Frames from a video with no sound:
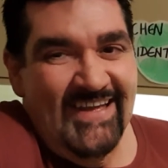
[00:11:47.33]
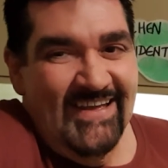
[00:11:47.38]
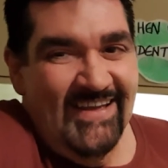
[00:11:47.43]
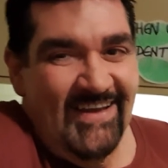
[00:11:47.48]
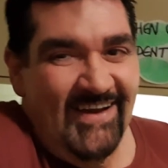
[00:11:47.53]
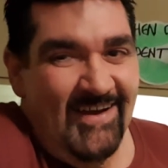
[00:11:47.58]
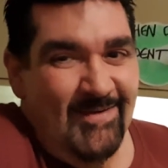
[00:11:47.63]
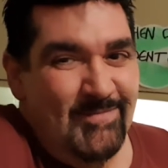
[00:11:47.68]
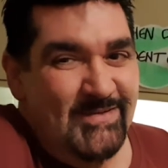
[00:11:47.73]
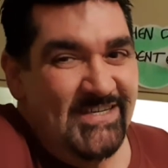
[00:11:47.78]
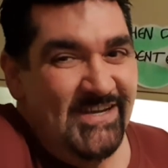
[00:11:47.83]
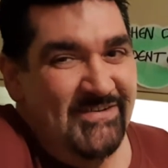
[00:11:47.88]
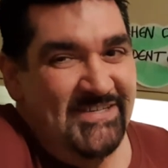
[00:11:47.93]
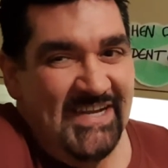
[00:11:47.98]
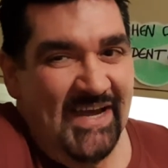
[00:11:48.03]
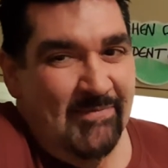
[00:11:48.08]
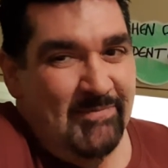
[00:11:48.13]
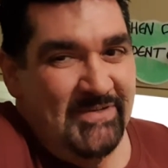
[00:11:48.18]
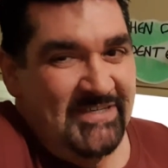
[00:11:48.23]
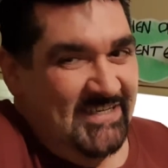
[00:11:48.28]
I'm so
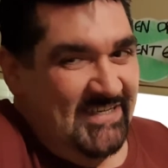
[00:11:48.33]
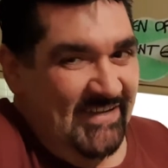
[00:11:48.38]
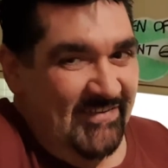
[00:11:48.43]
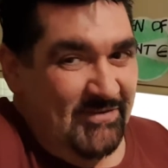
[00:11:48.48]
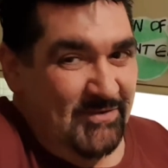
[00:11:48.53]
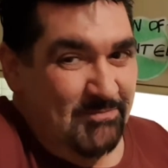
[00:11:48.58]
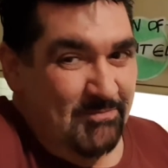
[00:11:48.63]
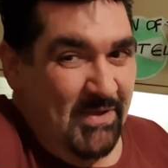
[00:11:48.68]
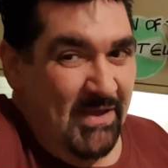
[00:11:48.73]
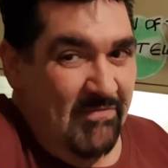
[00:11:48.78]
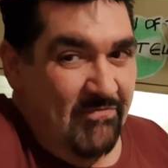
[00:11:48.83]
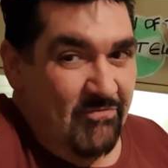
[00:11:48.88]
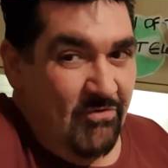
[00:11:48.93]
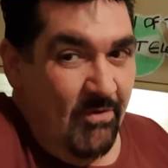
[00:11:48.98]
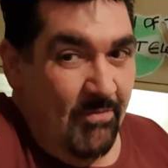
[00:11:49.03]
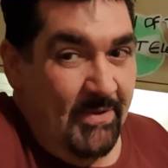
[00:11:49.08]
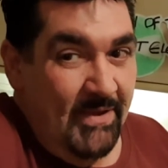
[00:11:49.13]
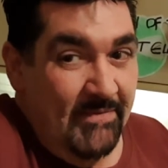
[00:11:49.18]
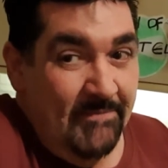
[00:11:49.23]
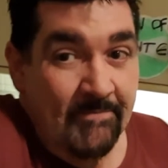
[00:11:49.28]
tempted to use beef
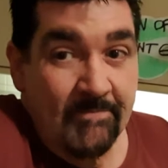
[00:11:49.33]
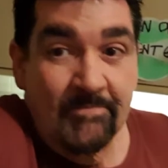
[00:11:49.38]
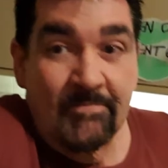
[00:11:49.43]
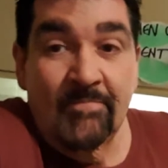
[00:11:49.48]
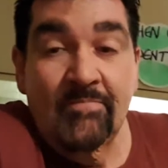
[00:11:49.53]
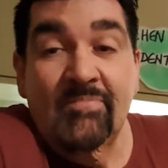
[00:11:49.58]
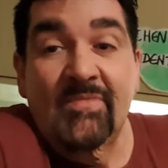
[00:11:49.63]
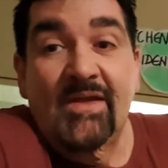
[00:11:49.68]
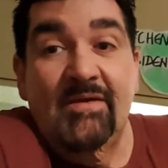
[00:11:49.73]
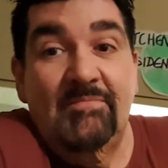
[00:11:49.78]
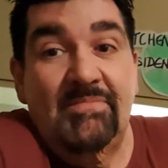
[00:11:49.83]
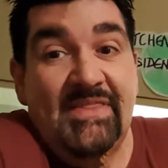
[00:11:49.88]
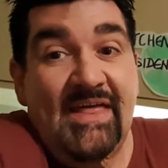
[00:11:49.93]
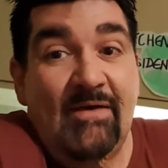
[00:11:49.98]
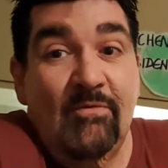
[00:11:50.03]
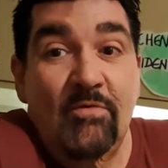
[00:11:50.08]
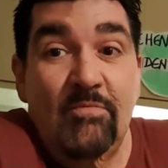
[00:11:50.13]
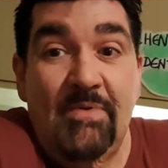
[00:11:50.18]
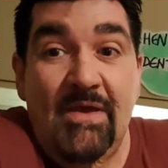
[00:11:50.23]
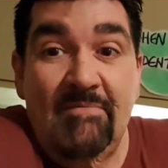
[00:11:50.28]
dripping, but
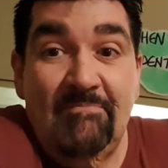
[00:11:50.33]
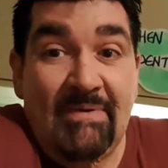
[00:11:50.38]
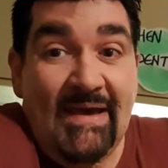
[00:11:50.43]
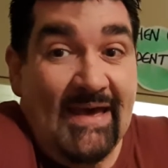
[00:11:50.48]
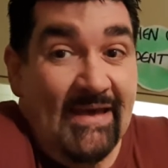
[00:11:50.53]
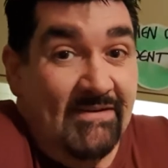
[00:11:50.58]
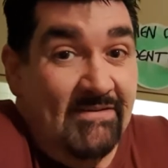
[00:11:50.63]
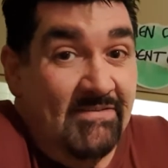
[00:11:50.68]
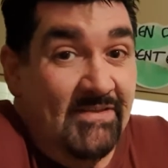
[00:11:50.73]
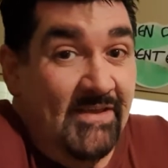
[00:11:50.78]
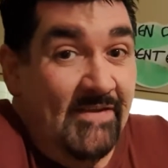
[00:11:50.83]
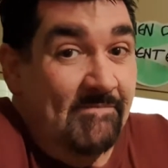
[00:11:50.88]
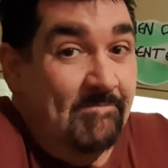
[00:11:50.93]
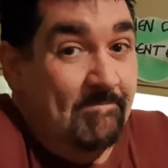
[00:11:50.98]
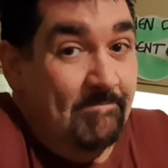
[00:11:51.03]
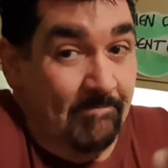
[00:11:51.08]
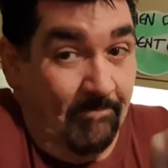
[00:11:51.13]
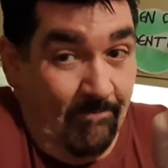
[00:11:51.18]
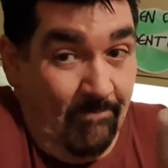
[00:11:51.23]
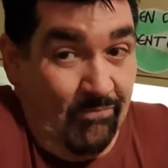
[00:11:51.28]
that would be a bad thing.
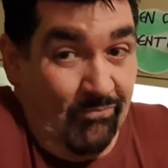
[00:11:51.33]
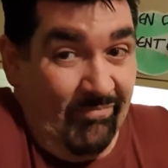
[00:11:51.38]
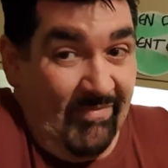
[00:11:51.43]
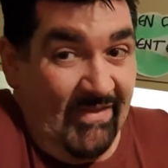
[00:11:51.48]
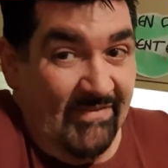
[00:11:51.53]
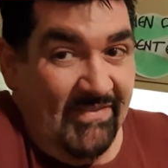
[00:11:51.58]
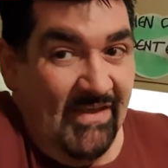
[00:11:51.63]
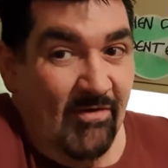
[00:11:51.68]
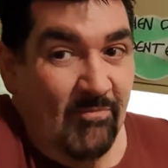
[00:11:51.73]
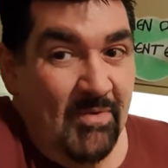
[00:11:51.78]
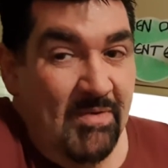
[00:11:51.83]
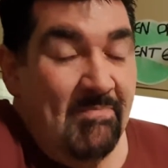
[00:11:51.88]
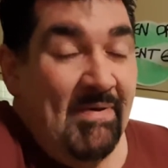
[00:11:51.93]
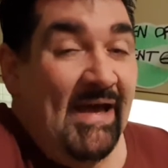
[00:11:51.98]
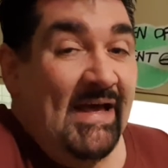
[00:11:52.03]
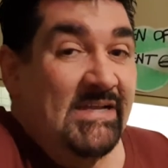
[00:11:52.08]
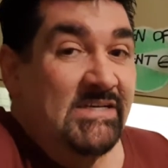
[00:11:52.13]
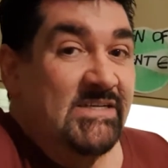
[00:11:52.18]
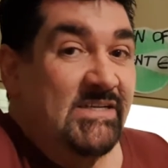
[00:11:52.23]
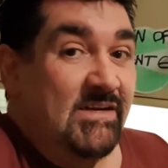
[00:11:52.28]
That would be
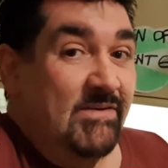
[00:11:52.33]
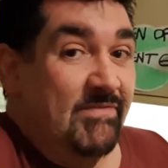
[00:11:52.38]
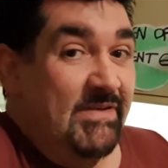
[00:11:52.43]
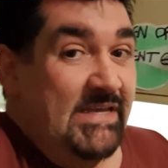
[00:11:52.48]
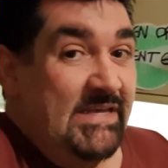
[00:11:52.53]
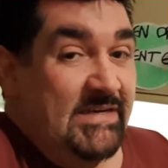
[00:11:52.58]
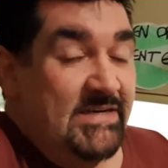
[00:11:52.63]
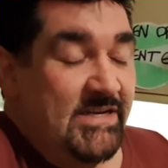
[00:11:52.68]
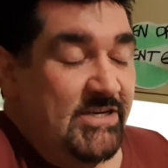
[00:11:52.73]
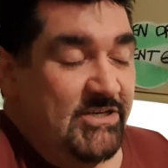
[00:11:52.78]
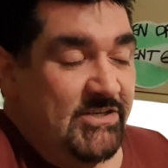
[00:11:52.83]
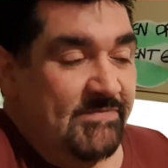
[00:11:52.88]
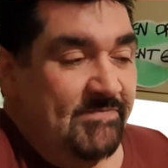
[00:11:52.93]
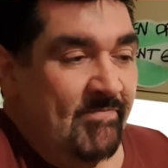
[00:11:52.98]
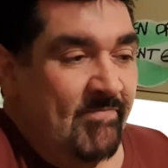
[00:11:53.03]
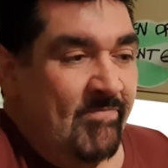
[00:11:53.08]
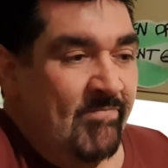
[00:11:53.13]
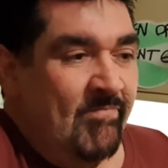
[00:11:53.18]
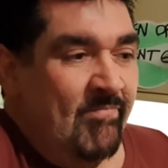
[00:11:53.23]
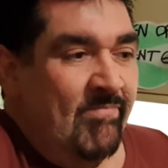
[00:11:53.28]
bad in a vegan dish.
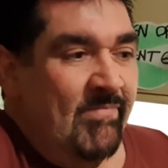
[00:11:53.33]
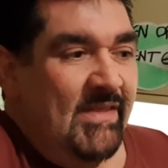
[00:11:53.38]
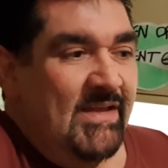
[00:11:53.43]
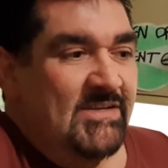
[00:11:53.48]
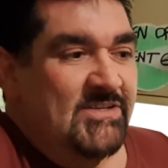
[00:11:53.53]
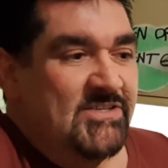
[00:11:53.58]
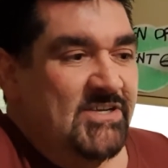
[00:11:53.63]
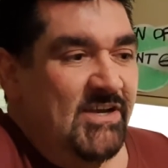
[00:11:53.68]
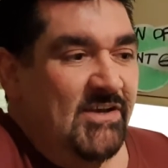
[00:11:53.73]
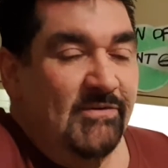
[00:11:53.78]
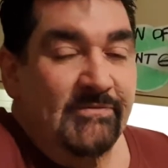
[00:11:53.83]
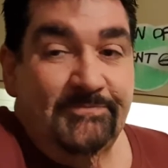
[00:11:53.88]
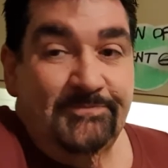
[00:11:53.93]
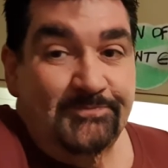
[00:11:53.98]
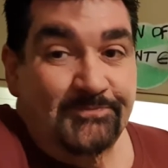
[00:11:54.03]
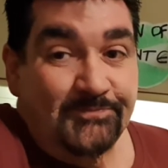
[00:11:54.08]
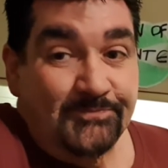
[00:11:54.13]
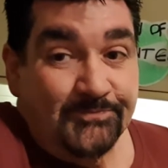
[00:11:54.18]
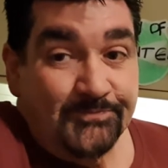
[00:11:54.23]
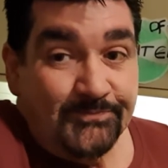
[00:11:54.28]
So
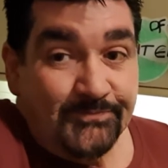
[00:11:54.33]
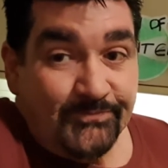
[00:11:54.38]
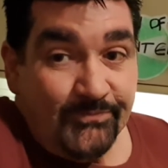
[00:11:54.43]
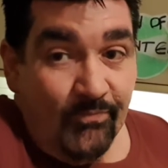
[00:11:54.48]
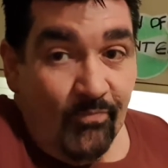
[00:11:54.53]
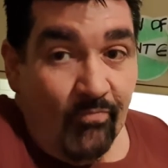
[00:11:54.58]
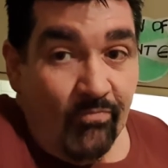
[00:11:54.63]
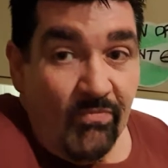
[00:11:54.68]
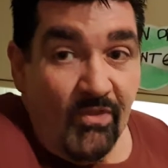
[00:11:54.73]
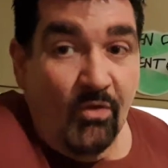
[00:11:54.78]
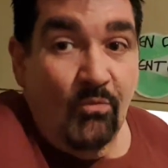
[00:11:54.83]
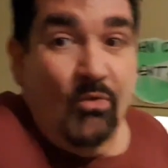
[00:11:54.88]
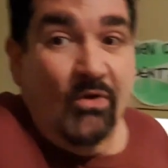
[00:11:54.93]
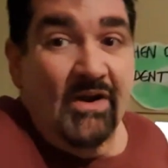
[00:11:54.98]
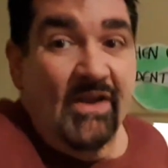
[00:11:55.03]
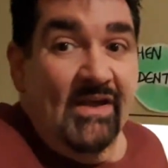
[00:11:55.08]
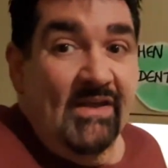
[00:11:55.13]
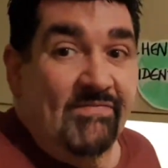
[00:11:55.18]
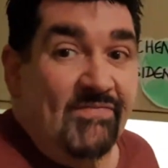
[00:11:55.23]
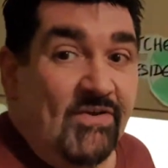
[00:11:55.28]
what
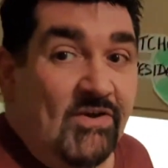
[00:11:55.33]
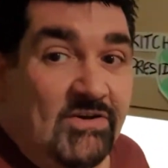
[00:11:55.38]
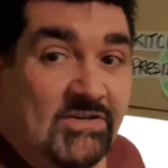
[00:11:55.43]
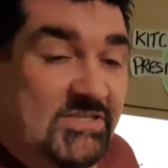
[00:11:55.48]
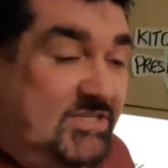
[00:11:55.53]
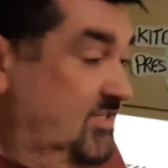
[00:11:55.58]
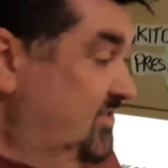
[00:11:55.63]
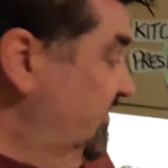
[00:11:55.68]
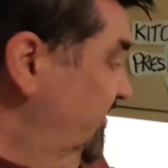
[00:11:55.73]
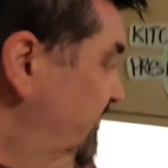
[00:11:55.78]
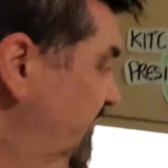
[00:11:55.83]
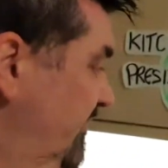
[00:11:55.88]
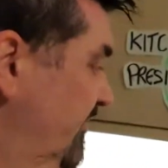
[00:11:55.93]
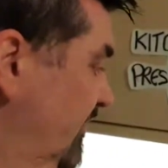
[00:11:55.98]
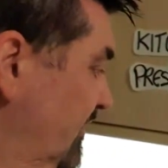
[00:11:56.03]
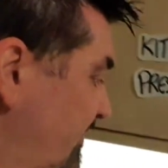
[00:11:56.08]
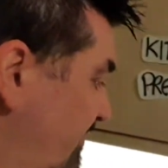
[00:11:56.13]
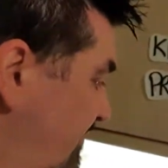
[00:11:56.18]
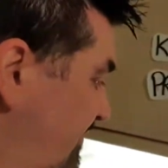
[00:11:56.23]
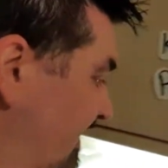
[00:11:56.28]
I've got to do, you've got
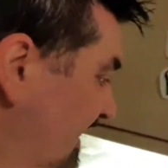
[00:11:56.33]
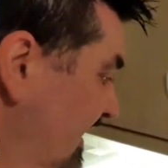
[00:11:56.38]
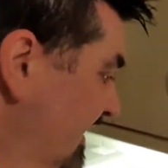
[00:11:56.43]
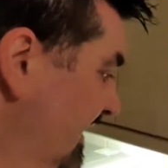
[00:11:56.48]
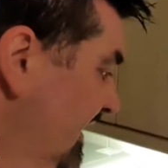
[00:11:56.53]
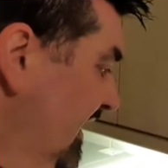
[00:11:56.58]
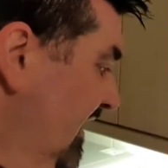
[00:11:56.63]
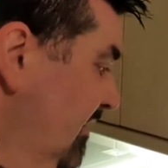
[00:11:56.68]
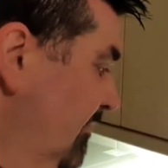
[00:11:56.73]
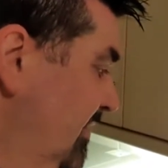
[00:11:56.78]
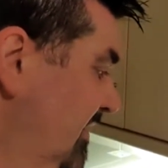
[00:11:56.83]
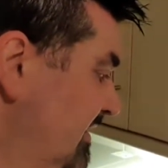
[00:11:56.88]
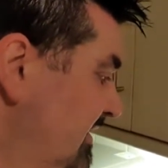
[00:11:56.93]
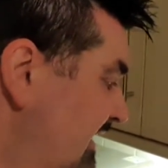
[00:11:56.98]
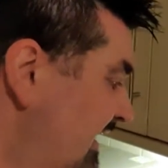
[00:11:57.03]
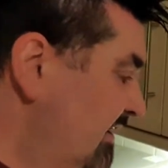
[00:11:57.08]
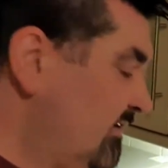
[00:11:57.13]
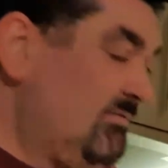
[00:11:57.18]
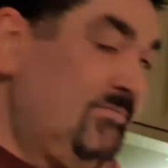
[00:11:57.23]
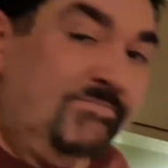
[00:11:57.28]
to thicken it up.
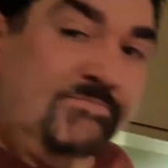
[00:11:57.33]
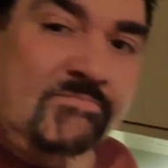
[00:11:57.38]
Now,